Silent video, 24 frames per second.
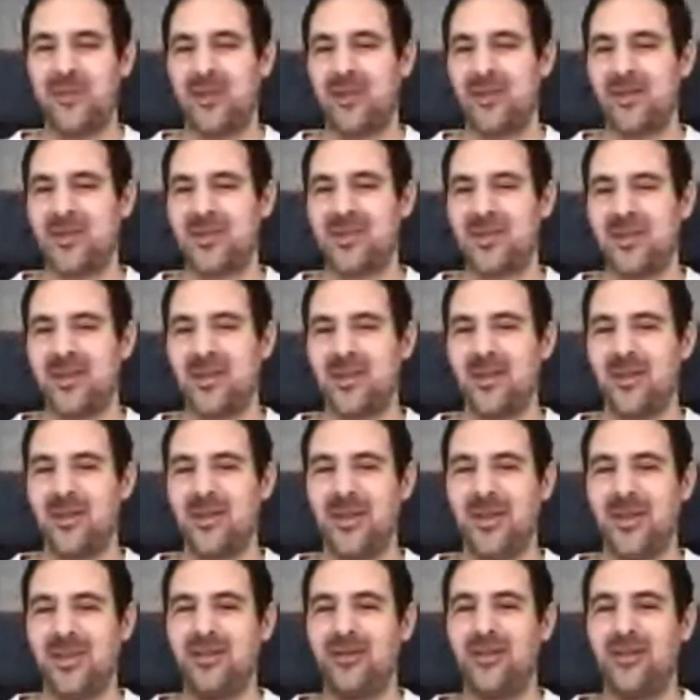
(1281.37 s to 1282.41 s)
because
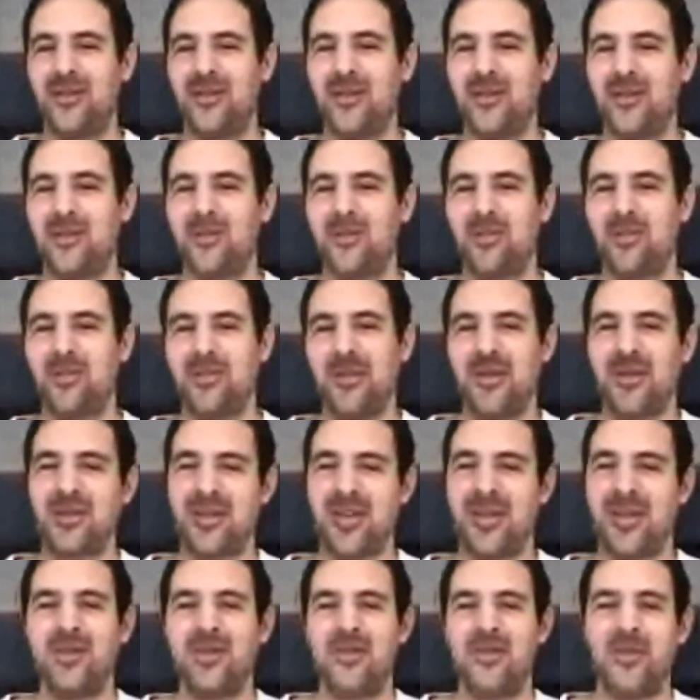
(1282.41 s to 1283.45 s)
Ethereum blocks
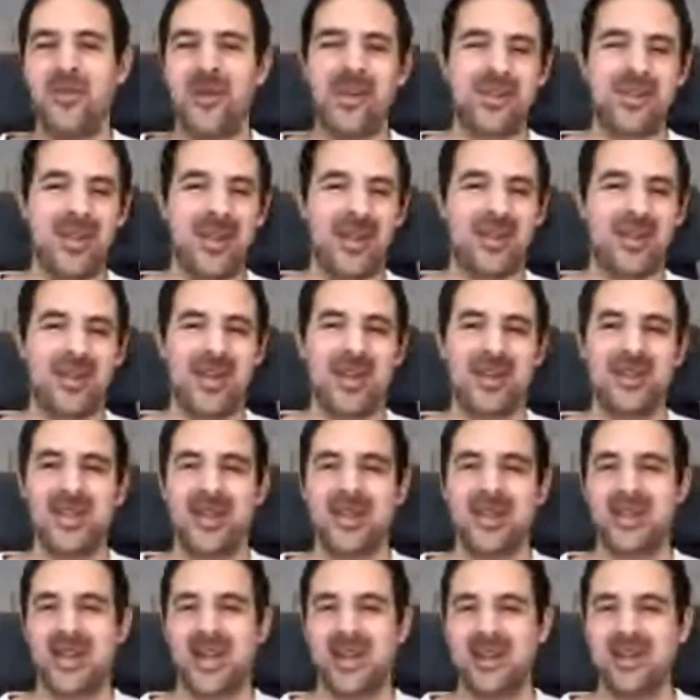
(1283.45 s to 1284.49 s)
anyways take
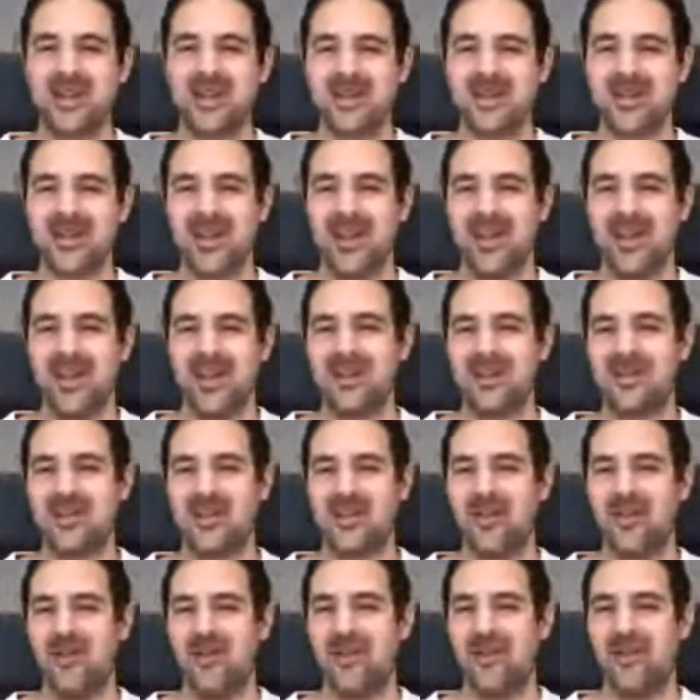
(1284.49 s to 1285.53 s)
10 seconds,
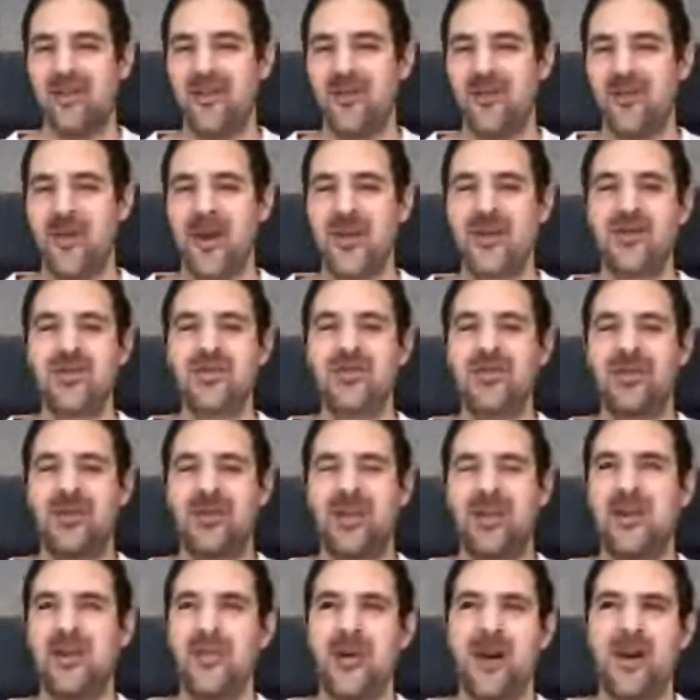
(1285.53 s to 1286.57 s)
so why don't you
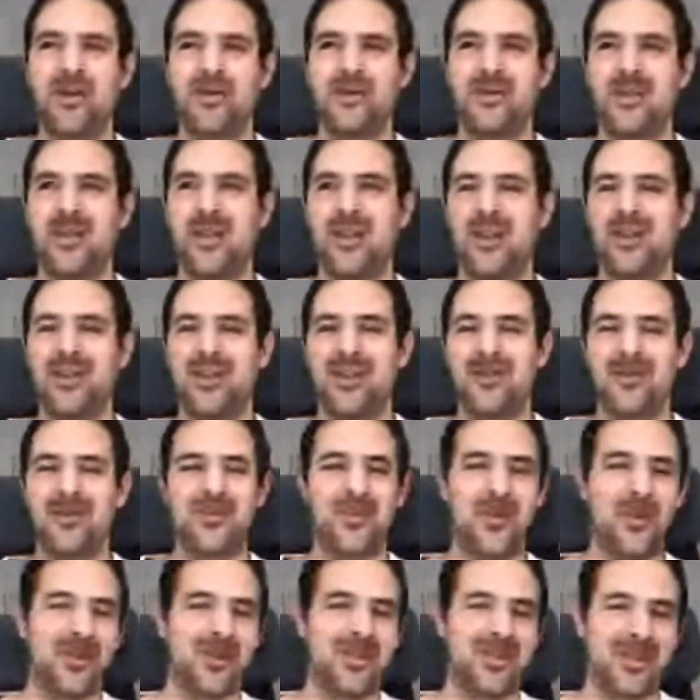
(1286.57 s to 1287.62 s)
care about getting a
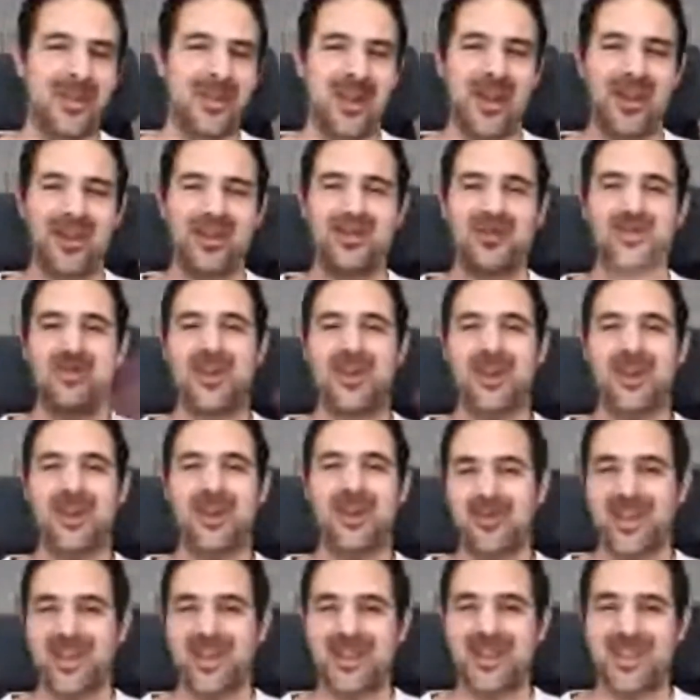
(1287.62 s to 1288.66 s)
response in like
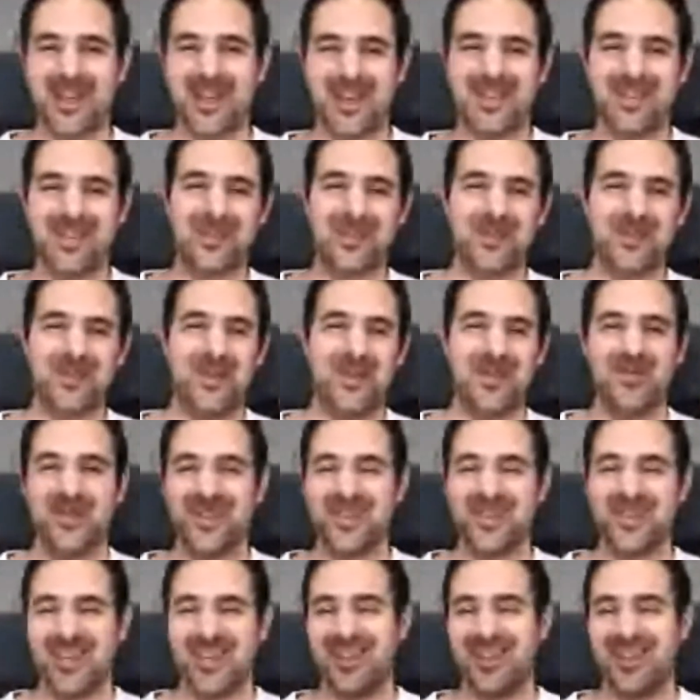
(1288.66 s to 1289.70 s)
300 milliseconds, 200
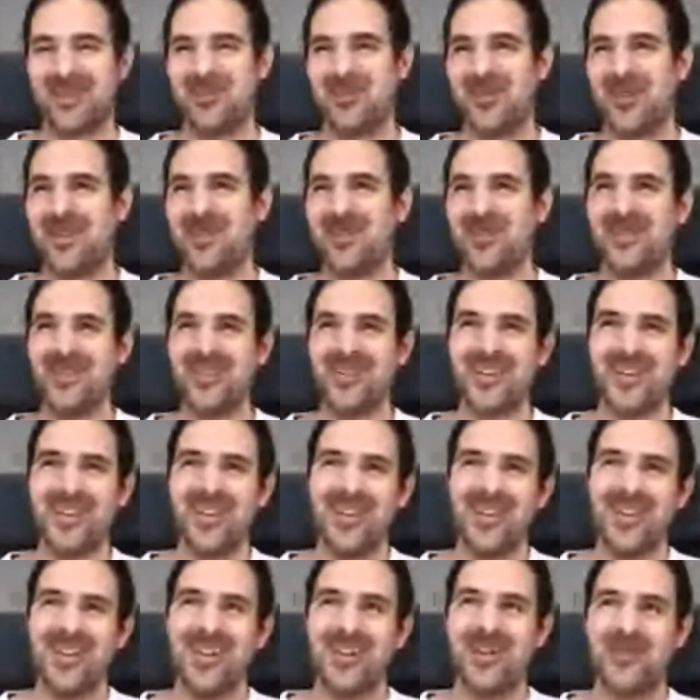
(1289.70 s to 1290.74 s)
milliseconds, whatever.
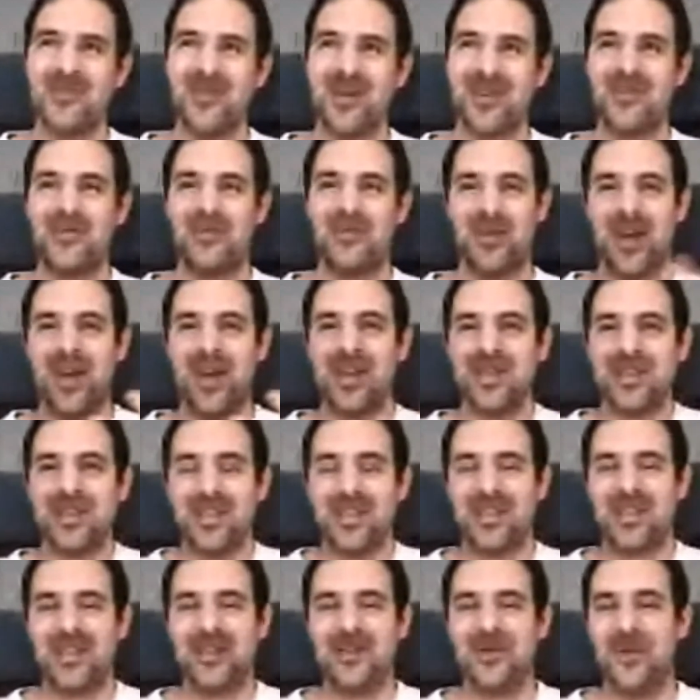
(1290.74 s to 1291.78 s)
But for us
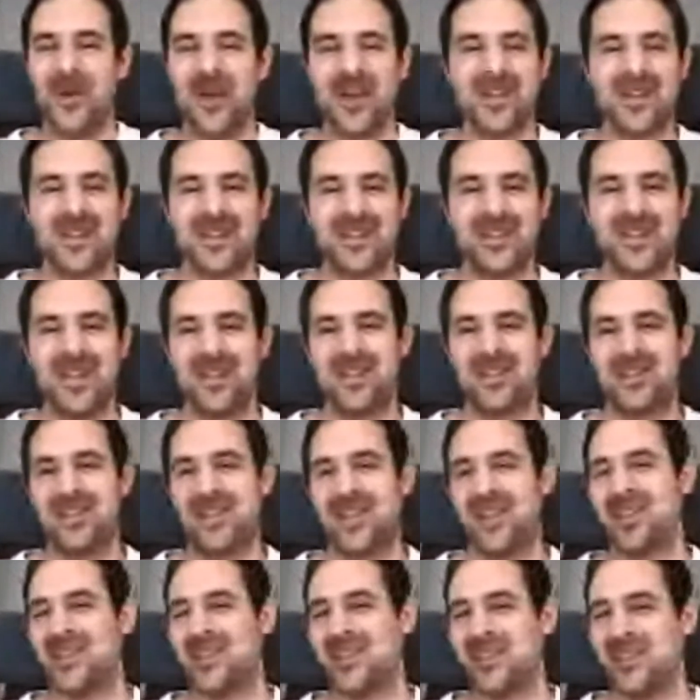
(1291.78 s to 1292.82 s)
it's the UX that
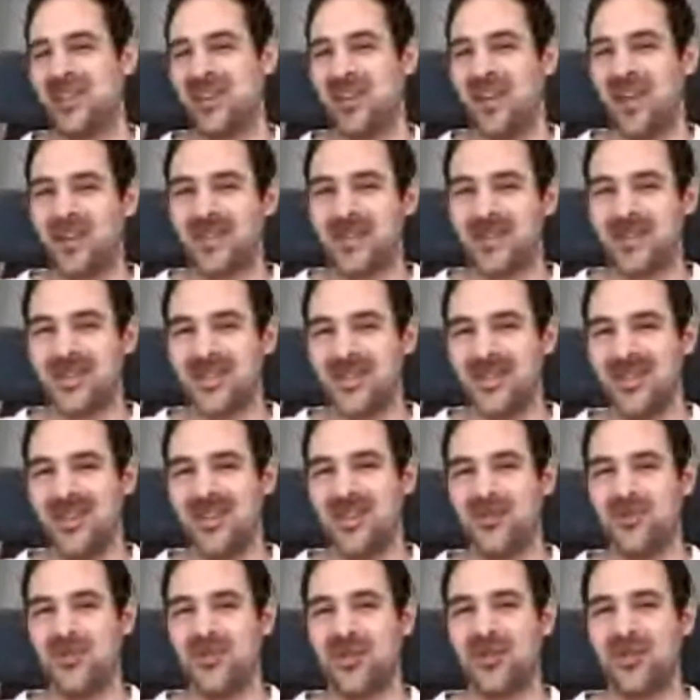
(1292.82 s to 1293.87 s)
changes a lot,
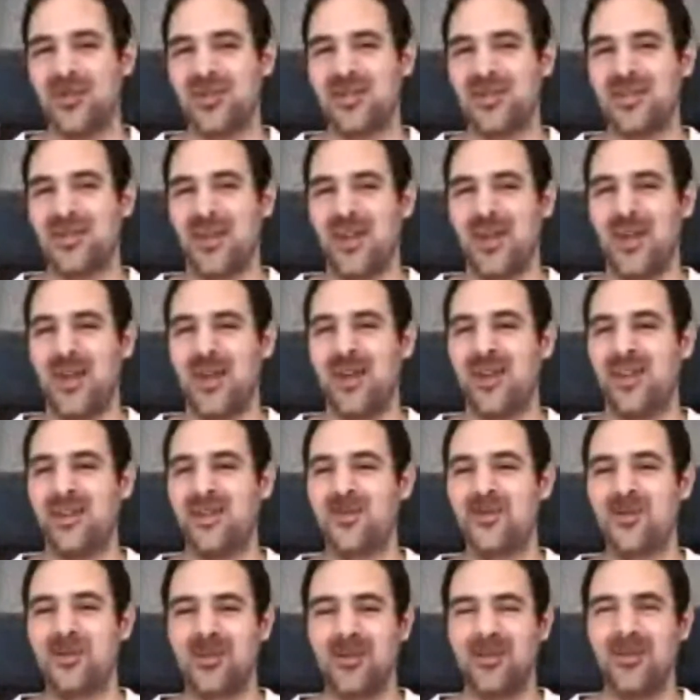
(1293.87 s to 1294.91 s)
because
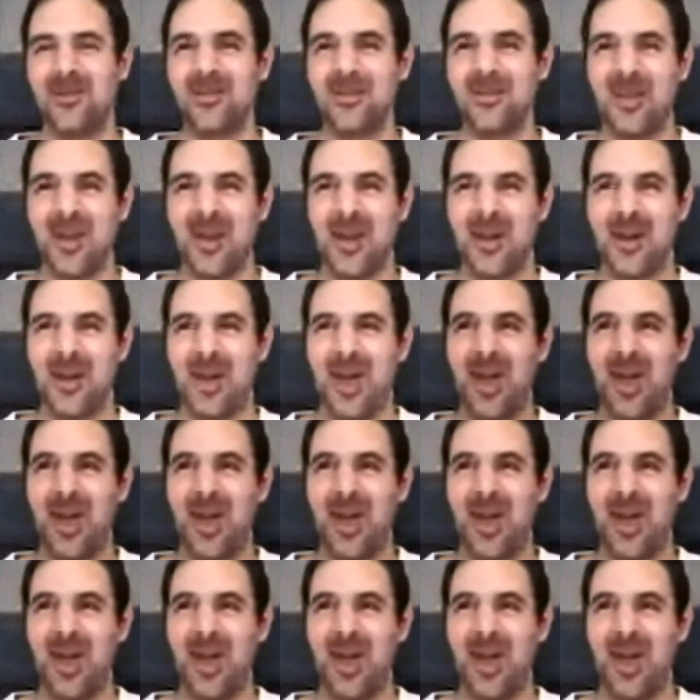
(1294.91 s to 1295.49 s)
users